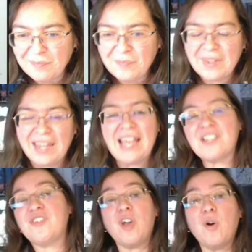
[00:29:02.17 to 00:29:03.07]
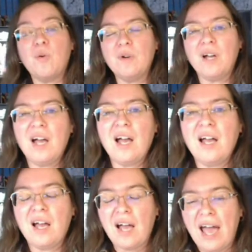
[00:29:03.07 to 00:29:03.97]
Yes, so
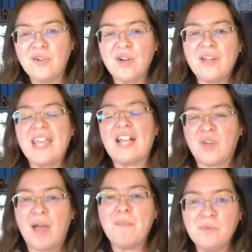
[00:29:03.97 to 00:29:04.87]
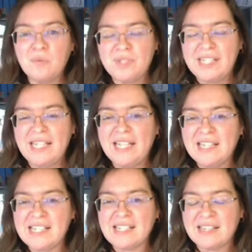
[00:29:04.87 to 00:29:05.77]
I don't know. Yeah, so I've been seeing
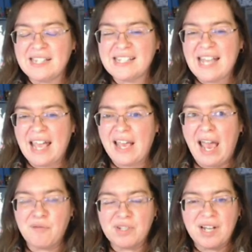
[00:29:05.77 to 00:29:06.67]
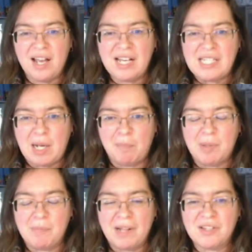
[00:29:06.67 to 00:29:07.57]
this advertised a couple
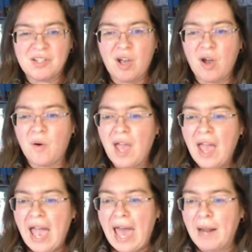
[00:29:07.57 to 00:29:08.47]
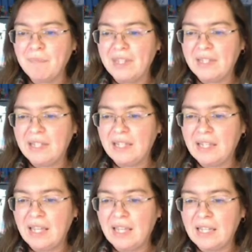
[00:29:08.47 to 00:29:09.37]
of months ago, and I'm thinking
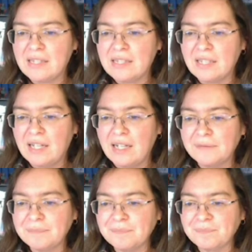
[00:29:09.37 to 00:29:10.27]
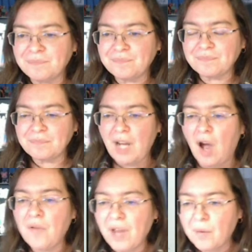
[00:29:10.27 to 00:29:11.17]
it oh,
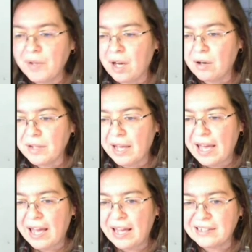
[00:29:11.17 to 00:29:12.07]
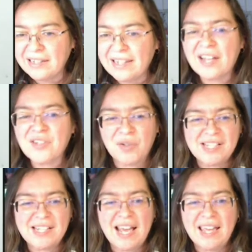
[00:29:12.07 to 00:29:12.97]
there we go. And yeah, so he's
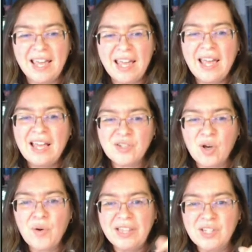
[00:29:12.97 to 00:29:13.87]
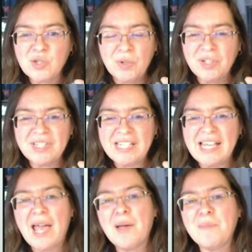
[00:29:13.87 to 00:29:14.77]
saying, so in the Twitter
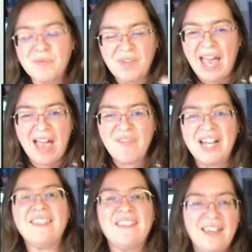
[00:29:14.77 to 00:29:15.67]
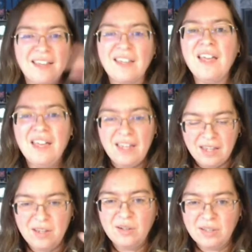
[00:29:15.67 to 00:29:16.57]
DMs, if you have anything,
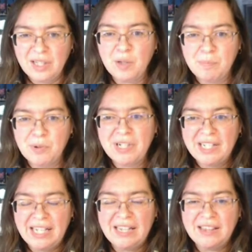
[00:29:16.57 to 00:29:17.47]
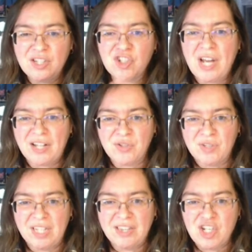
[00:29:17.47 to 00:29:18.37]
he'll put it in the chat so
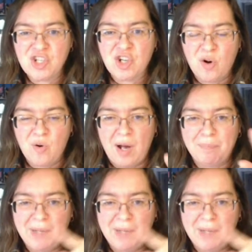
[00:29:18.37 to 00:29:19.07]
that they show up